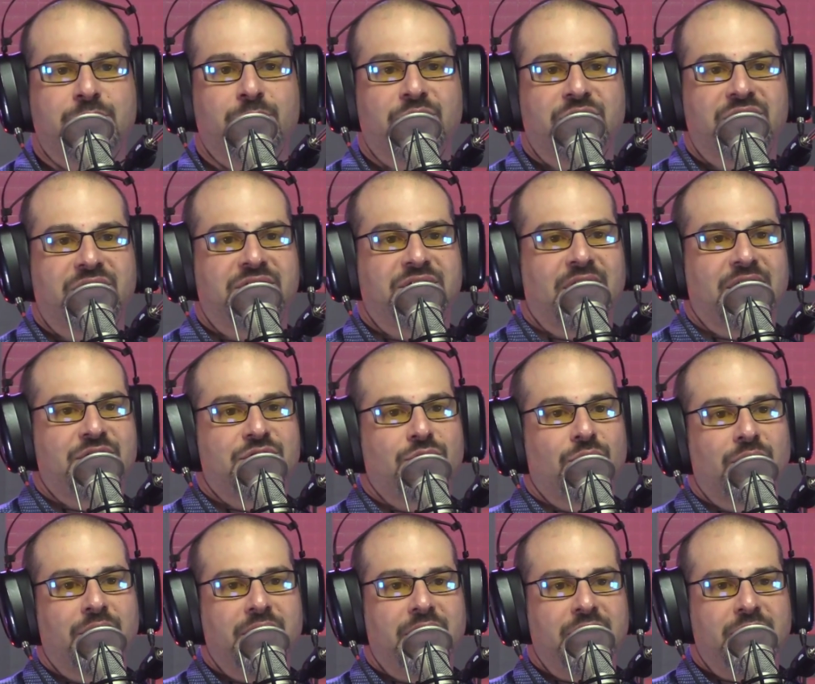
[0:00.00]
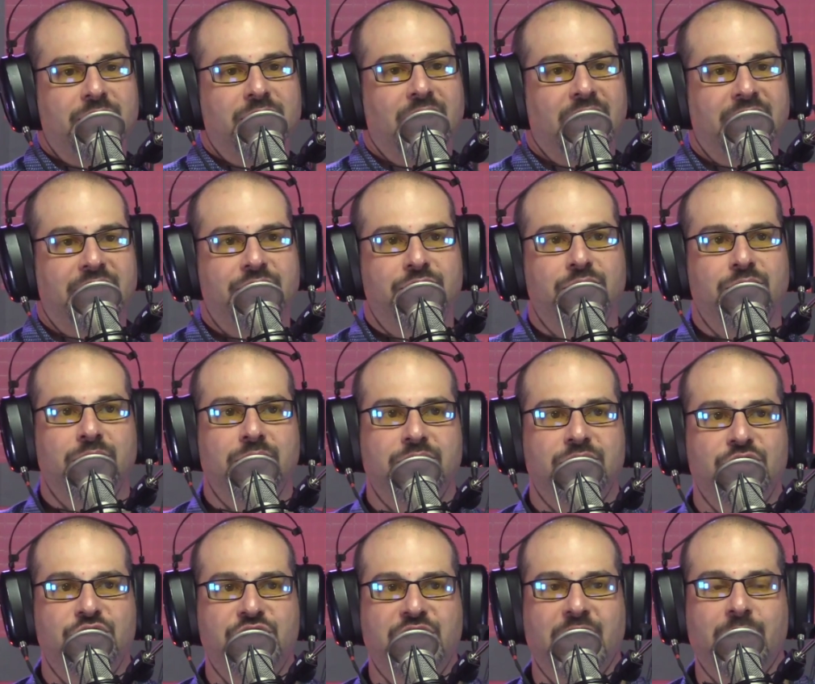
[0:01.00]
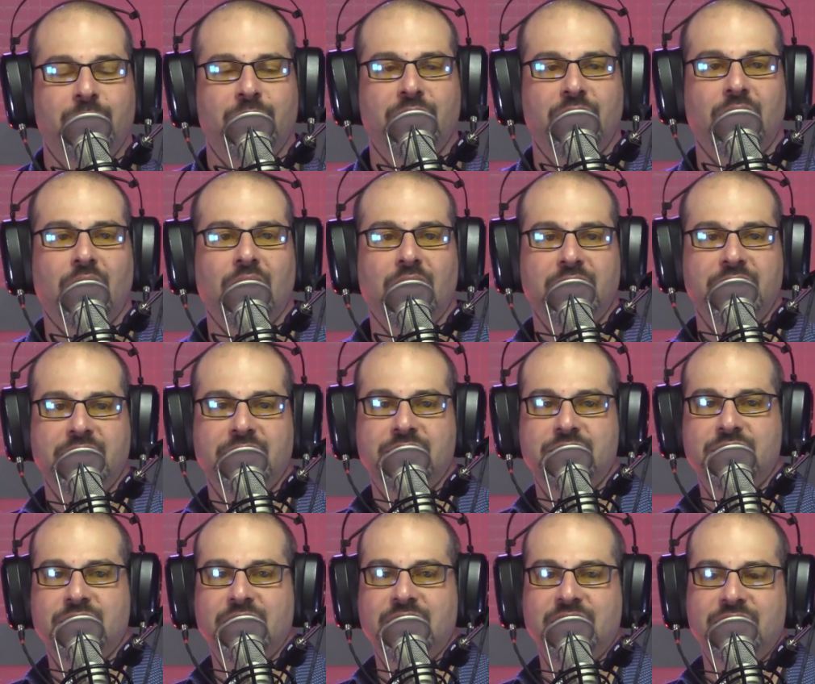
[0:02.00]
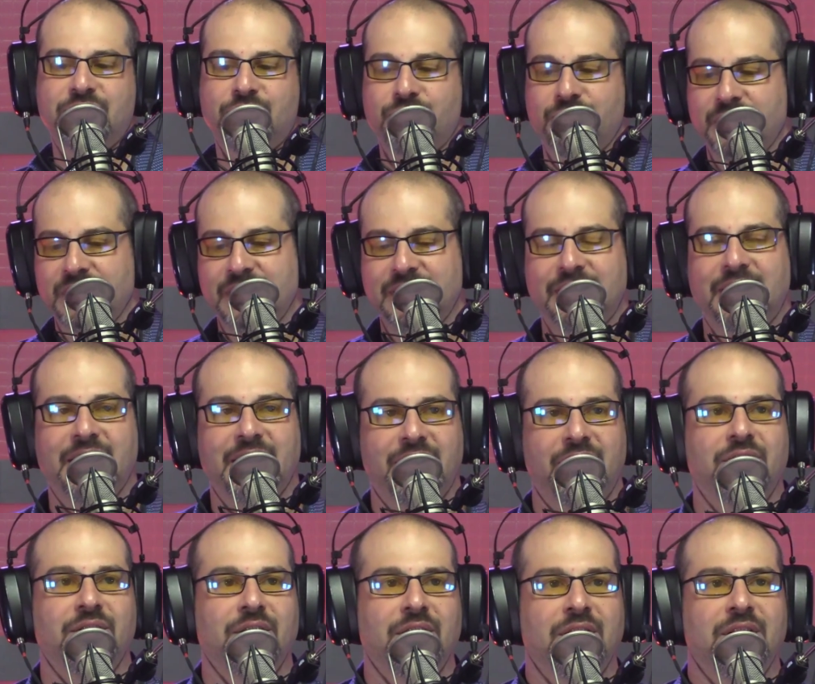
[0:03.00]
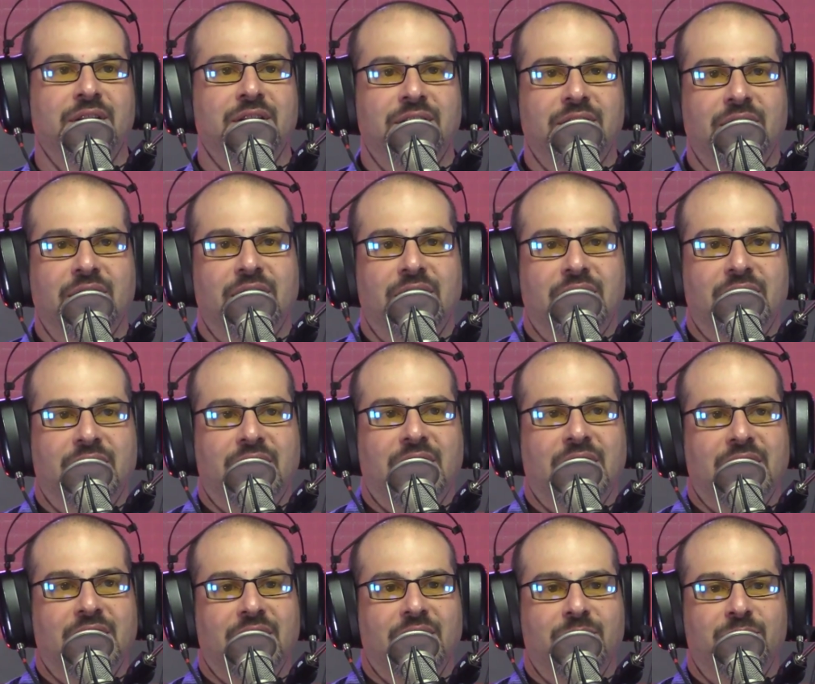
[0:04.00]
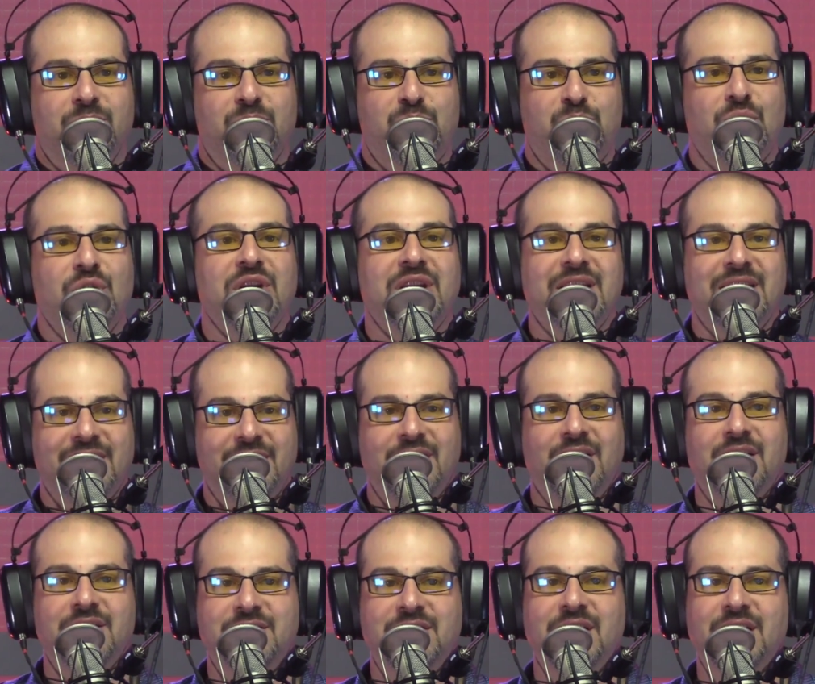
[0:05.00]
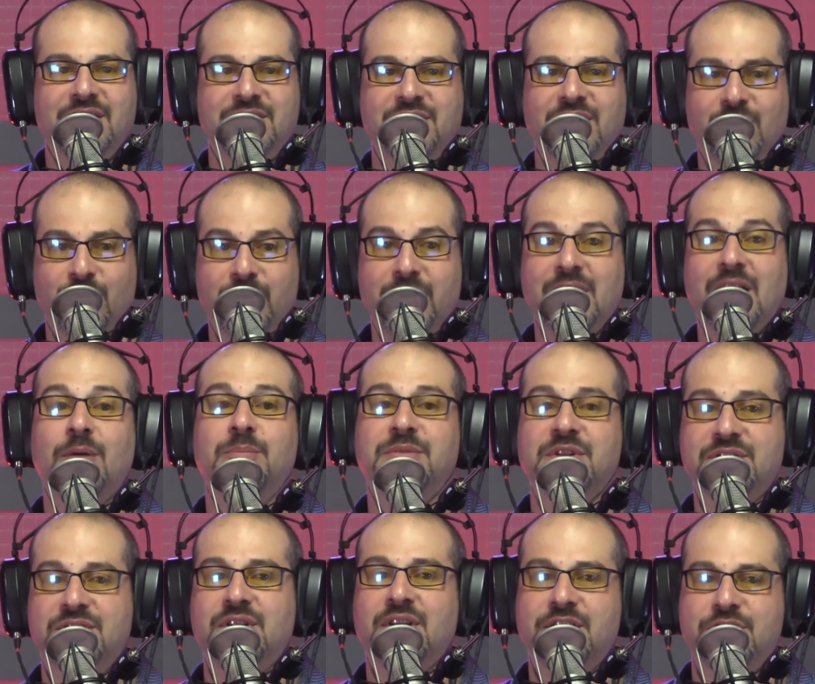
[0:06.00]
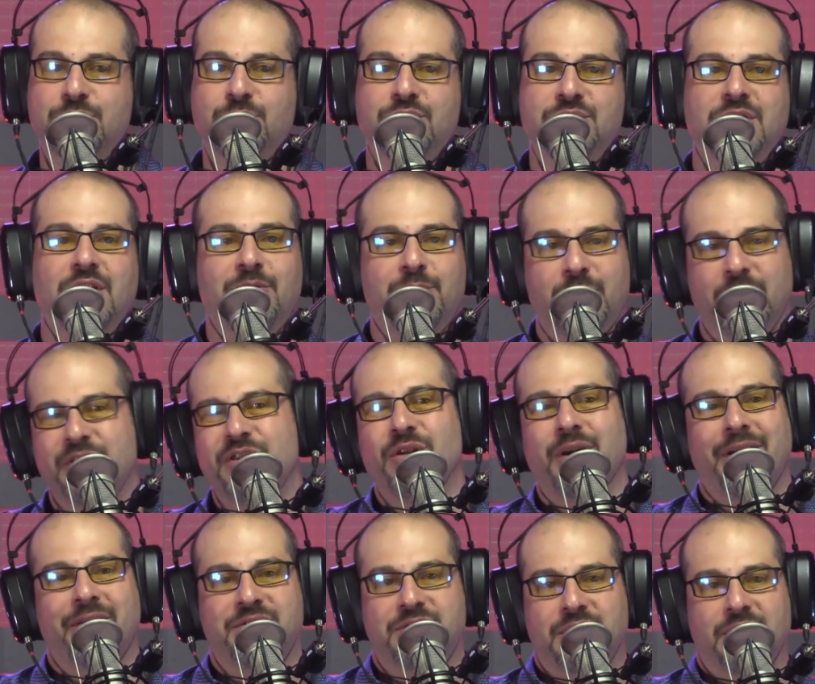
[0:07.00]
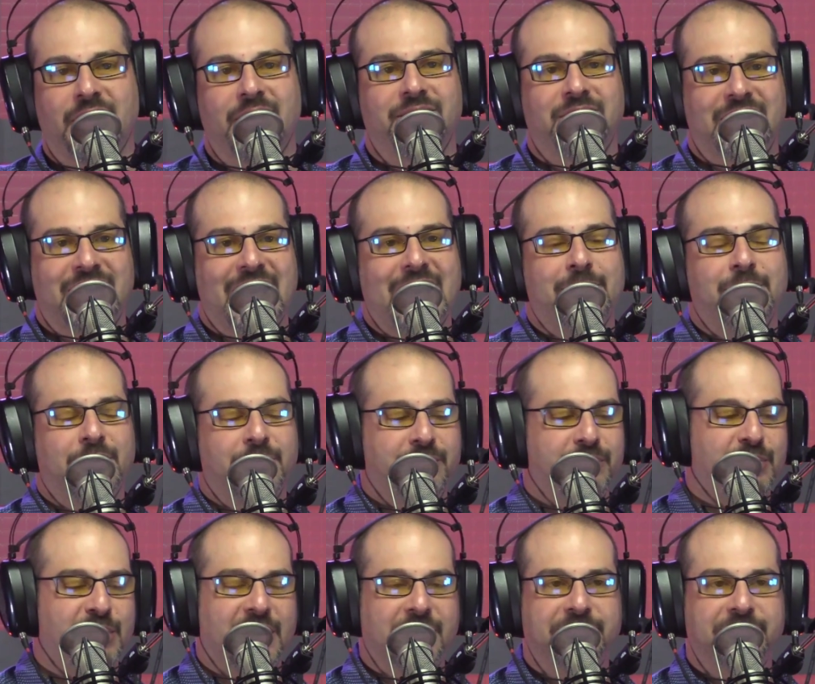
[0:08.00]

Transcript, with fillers: success story that you'd like to share with our audience? They tend to really like the kind of putting it in context, like we helped this customer solve. You don't obviously have to name them, but.